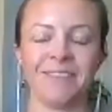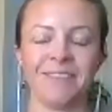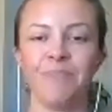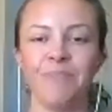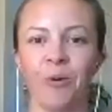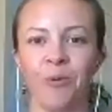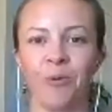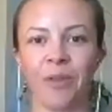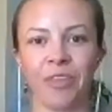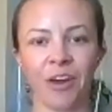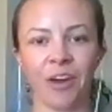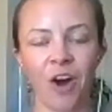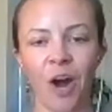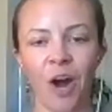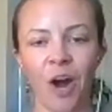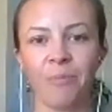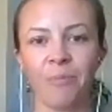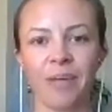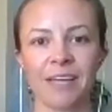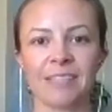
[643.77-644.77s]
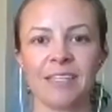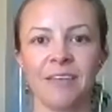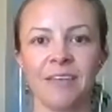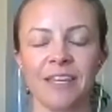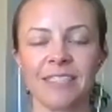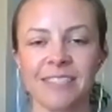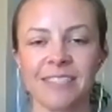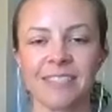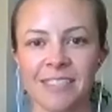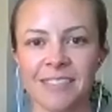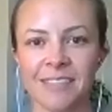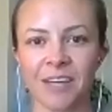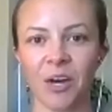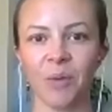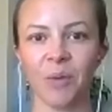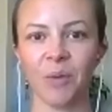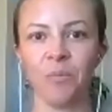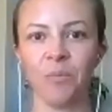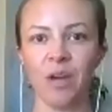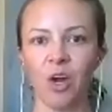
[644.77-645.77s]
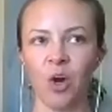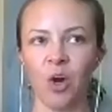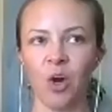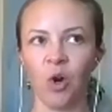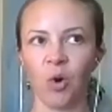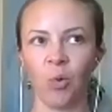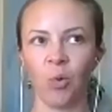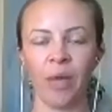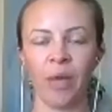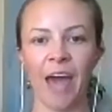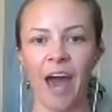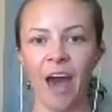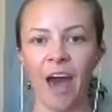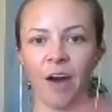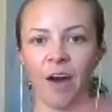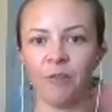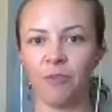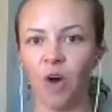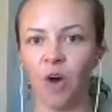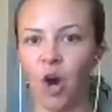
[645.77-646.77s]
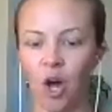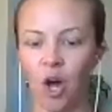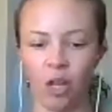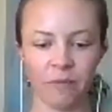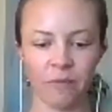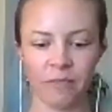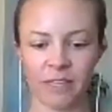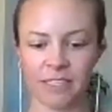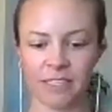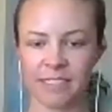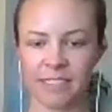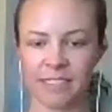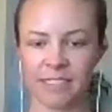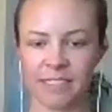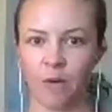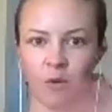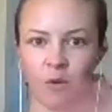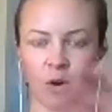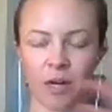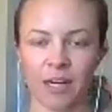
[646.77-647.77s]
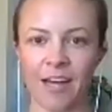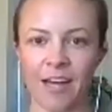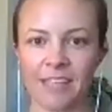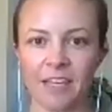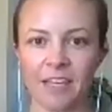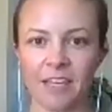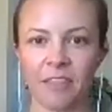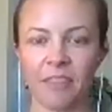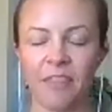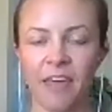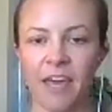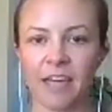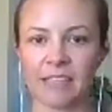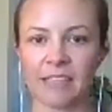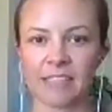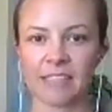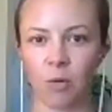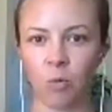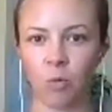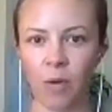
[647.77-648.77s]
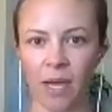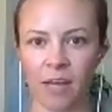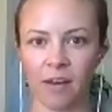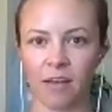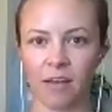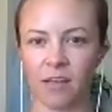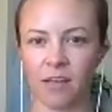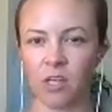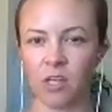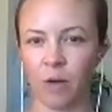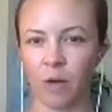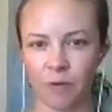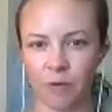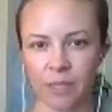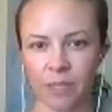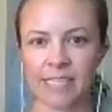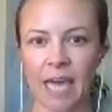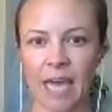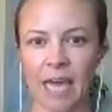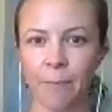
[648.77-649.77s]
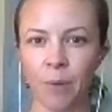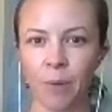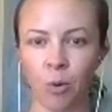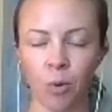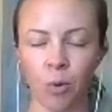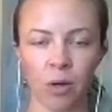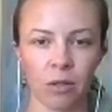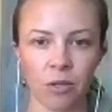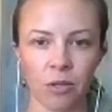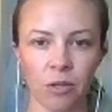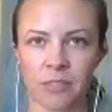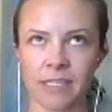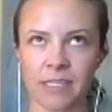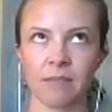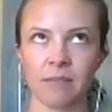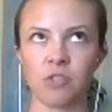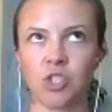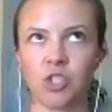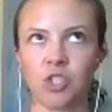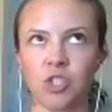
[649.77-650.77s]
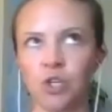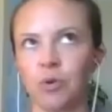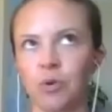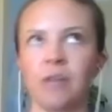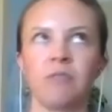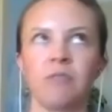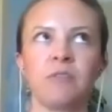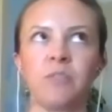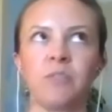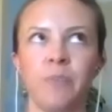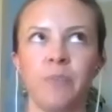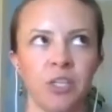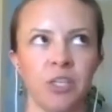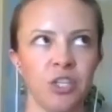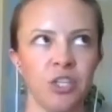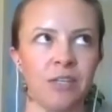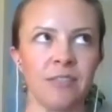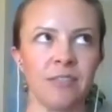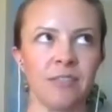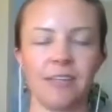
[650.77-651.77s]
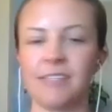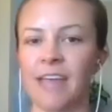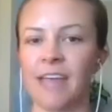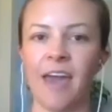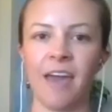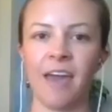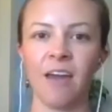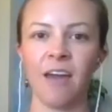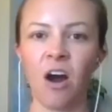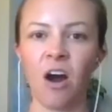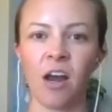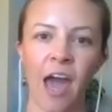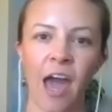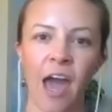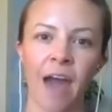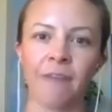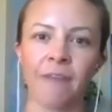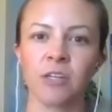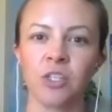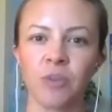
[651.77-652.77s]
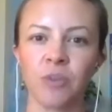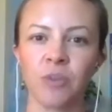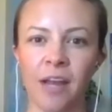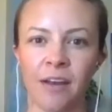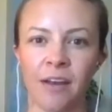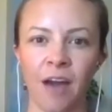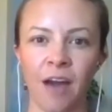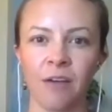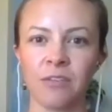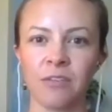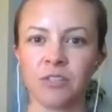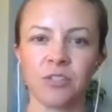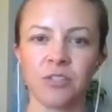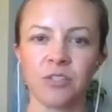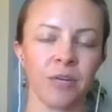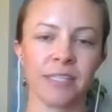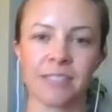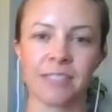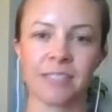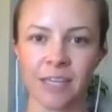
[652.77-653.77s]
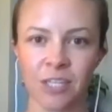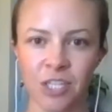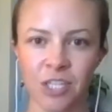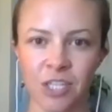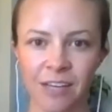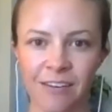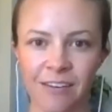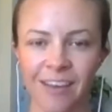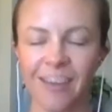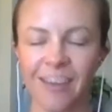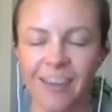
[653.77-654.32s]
But with a complex living system, we have all of these self-organizing things that when you know for example we're losing 200 species a day on average right now due to extinction